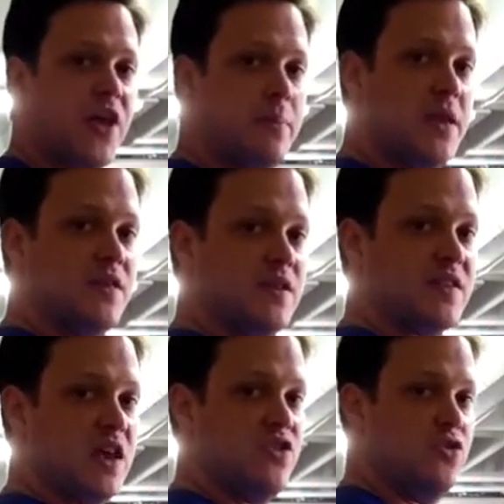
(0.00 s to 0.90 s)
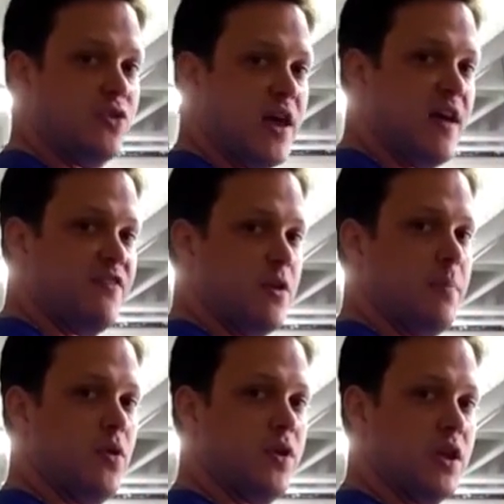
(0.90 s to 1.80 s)
what that means is that you don't have the
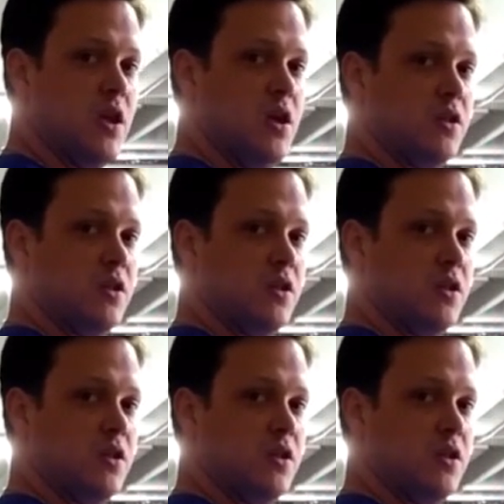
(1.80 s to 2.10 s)
ability